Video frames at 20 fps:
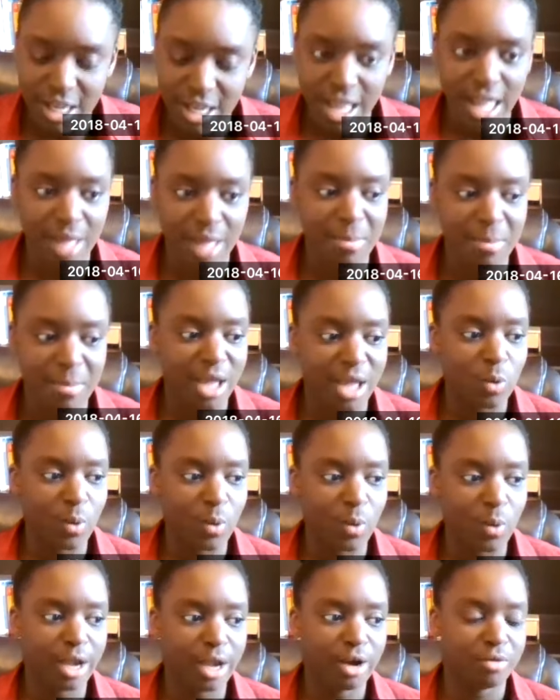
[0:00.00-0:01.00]
Am I
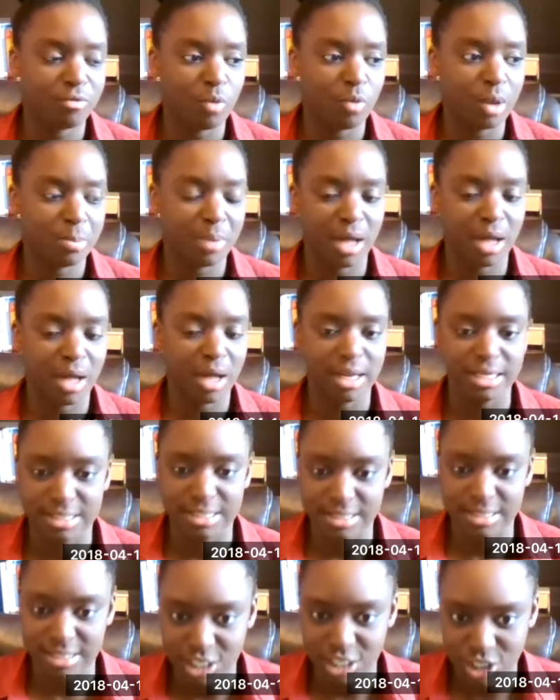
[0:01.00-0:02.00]
aware of what body
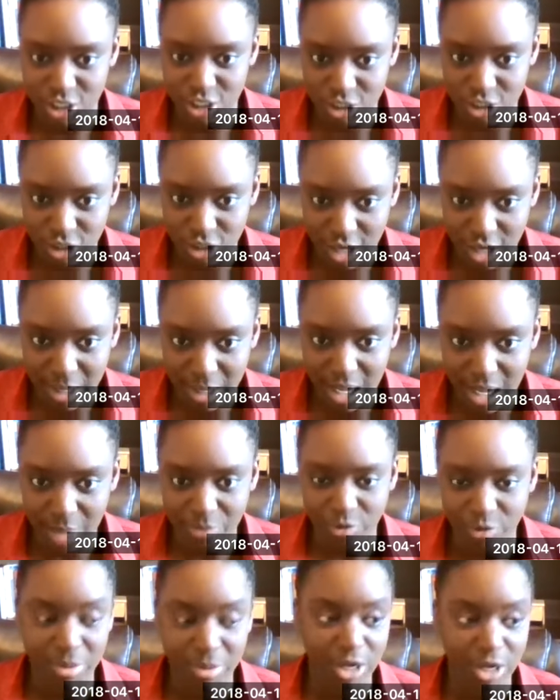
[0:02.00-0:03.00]
sensations are coming up
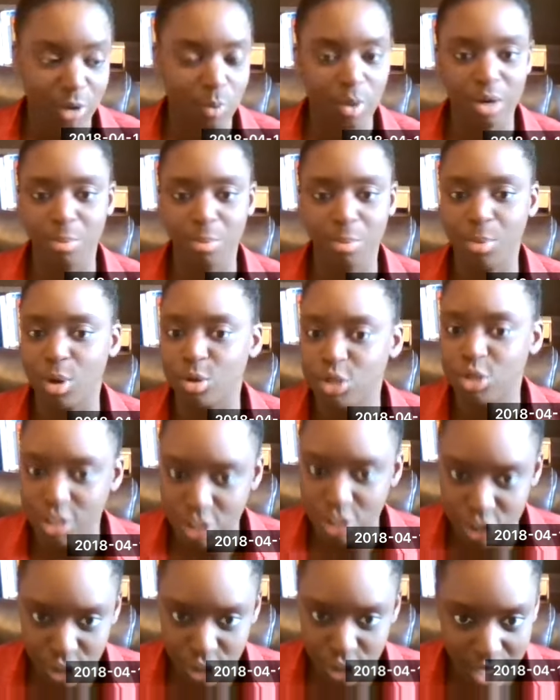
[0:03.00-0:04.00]
for me, or what
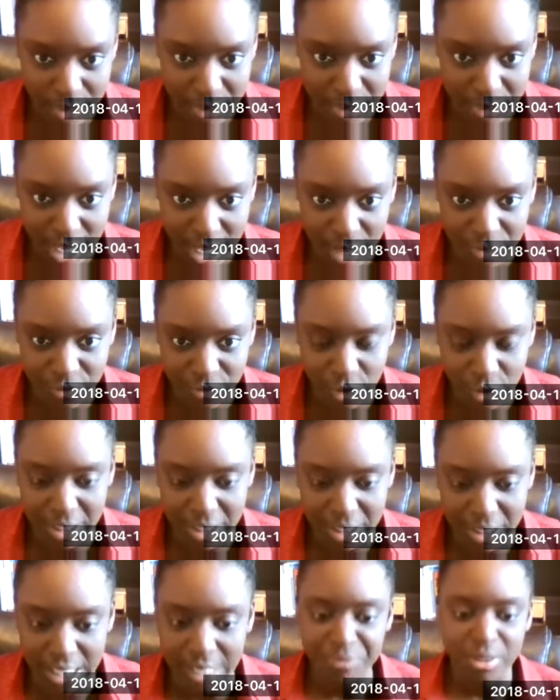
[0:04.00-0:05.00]
emotions are coming up for
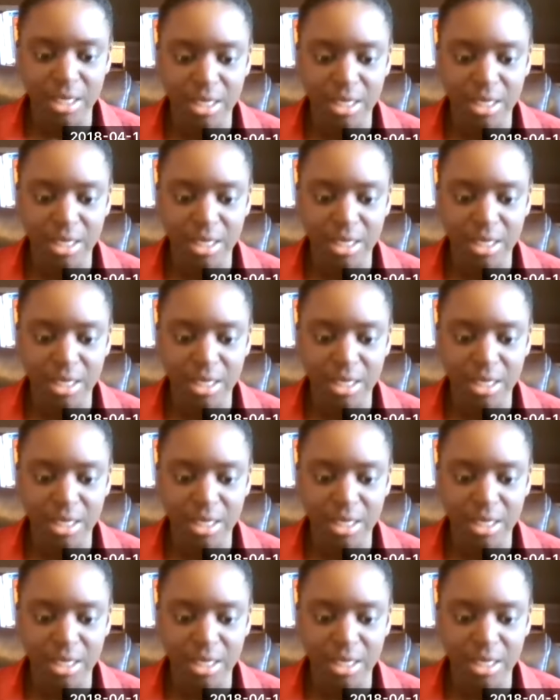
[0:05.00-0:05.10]
me?